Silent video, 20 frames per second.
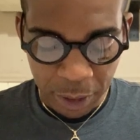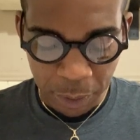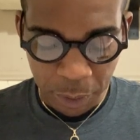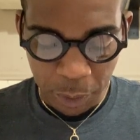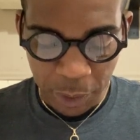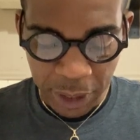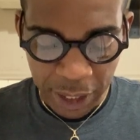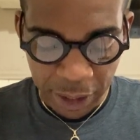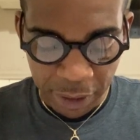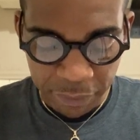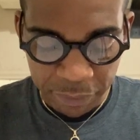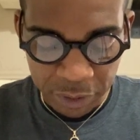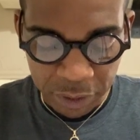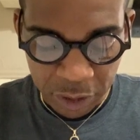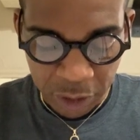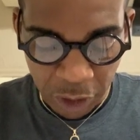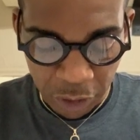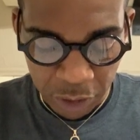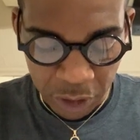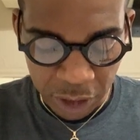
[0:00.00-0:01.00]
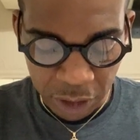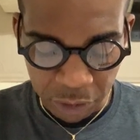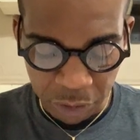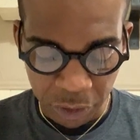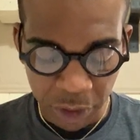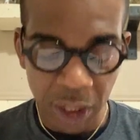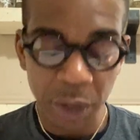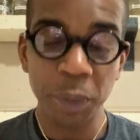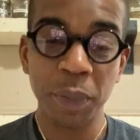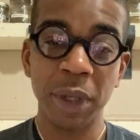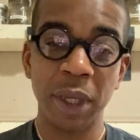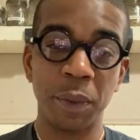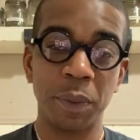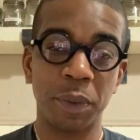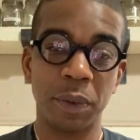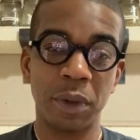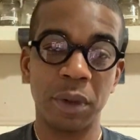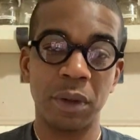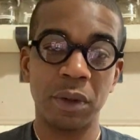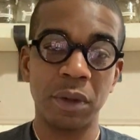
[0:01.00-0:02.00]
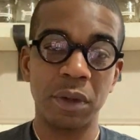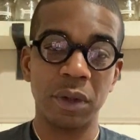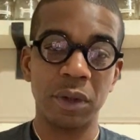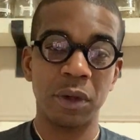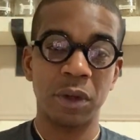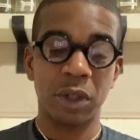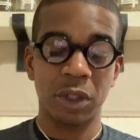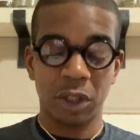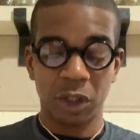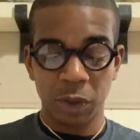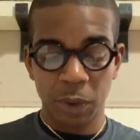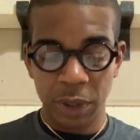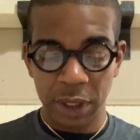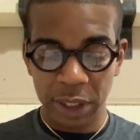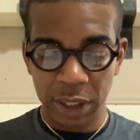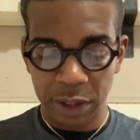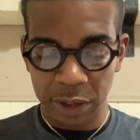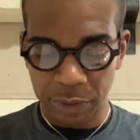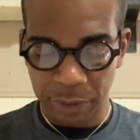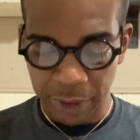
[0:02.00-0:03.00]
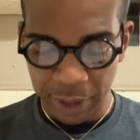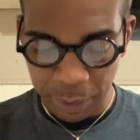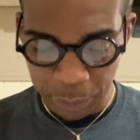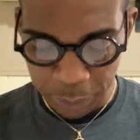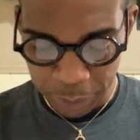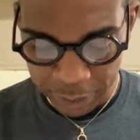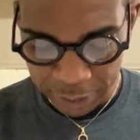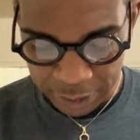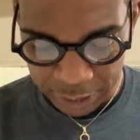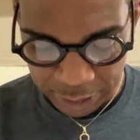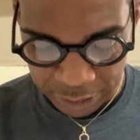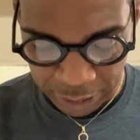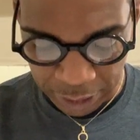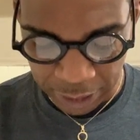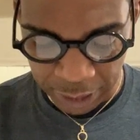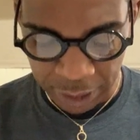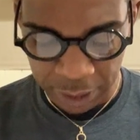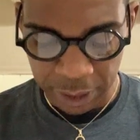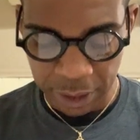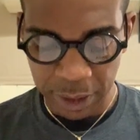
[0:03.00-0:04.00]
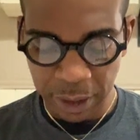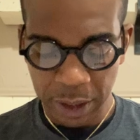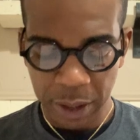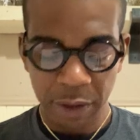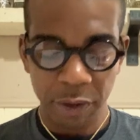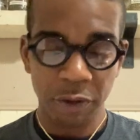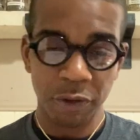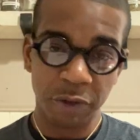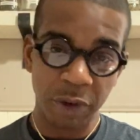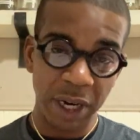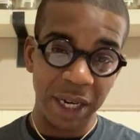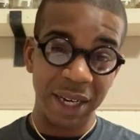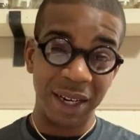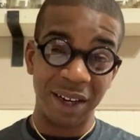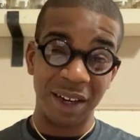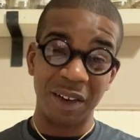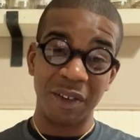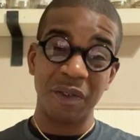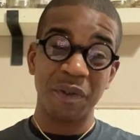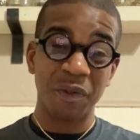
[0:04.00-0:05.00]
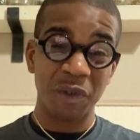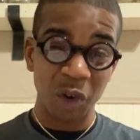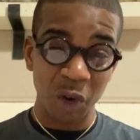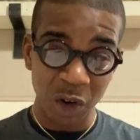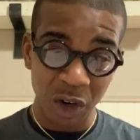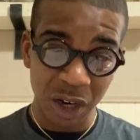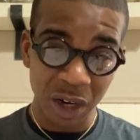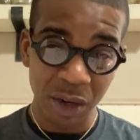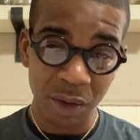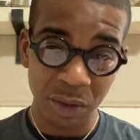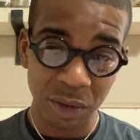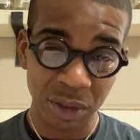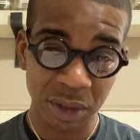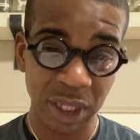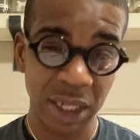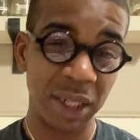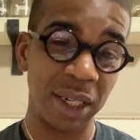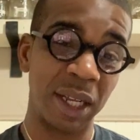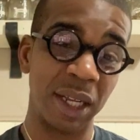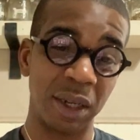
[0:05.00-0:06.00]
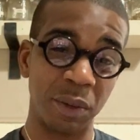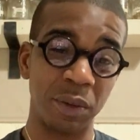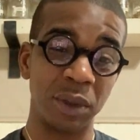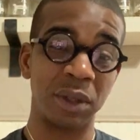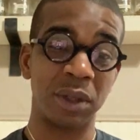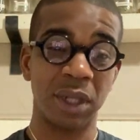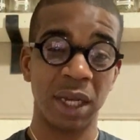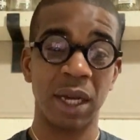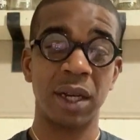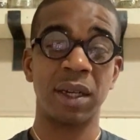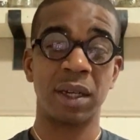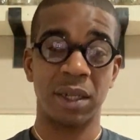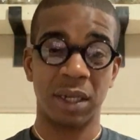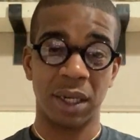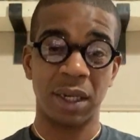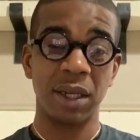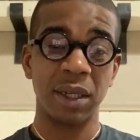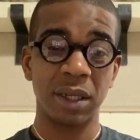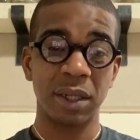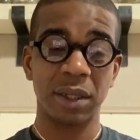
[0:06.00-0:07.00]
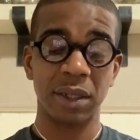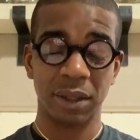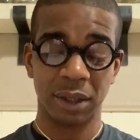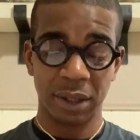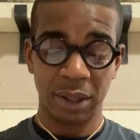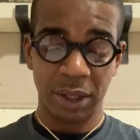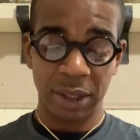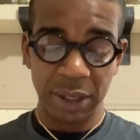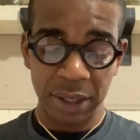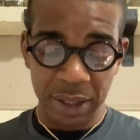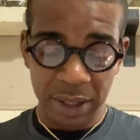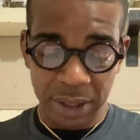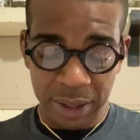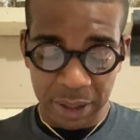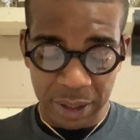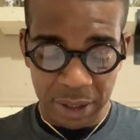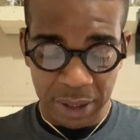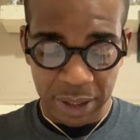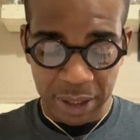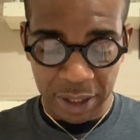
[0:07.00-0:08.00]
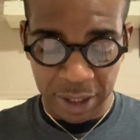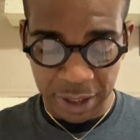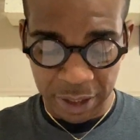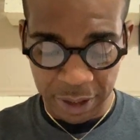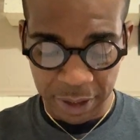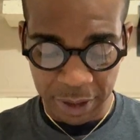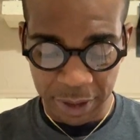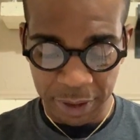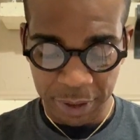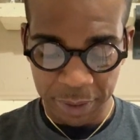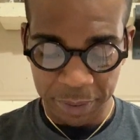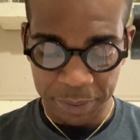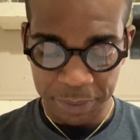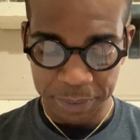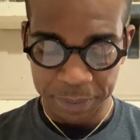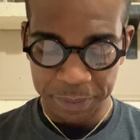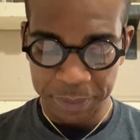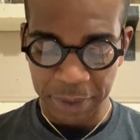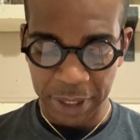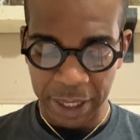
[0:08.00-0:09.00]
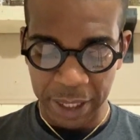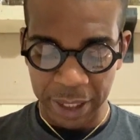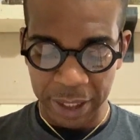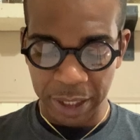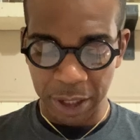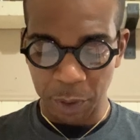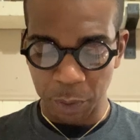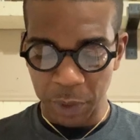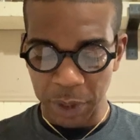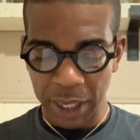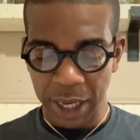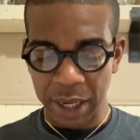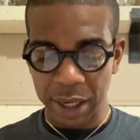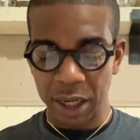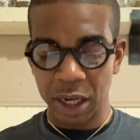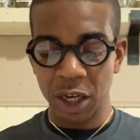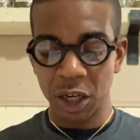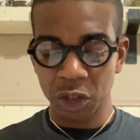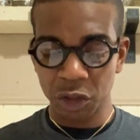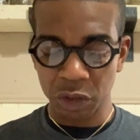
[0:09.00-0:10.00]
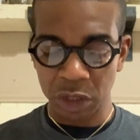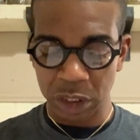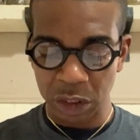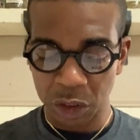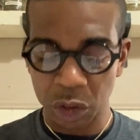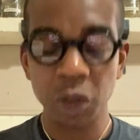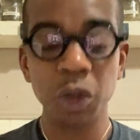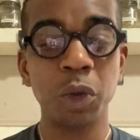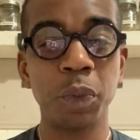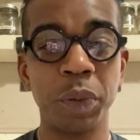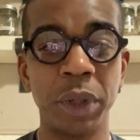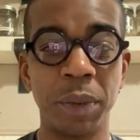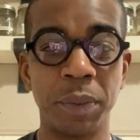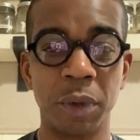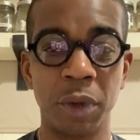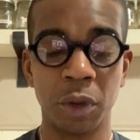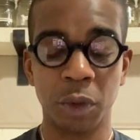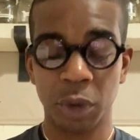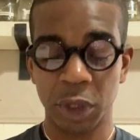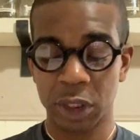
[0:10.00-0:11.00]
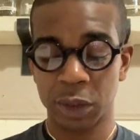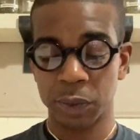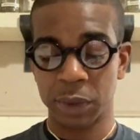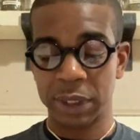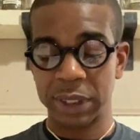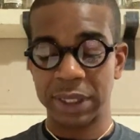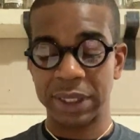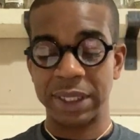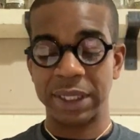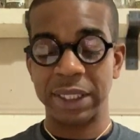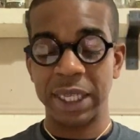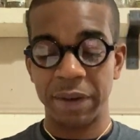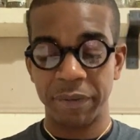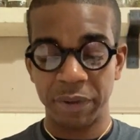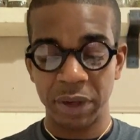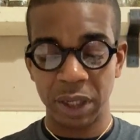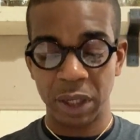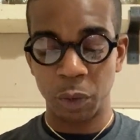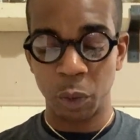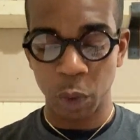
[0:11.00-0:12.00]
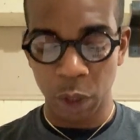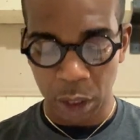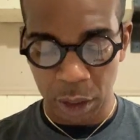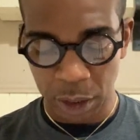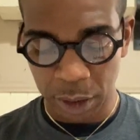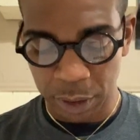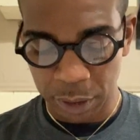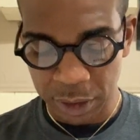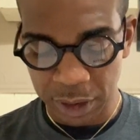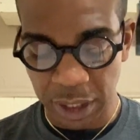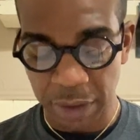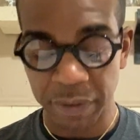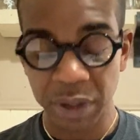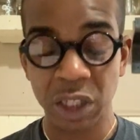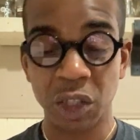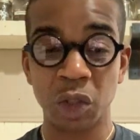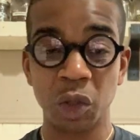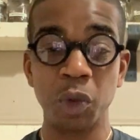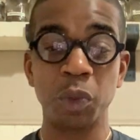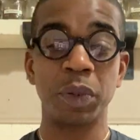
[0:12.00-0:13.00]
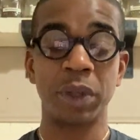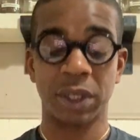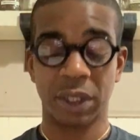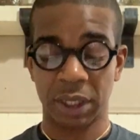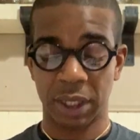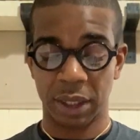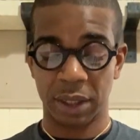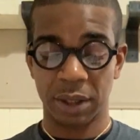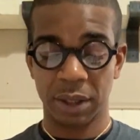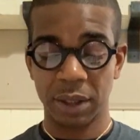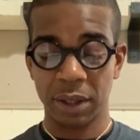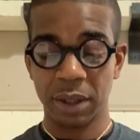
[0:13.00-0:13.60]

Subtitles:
We have 33 people, or 23%, rated at a 4, saying that it was kind of good. And then we had 102 people, which was 72%,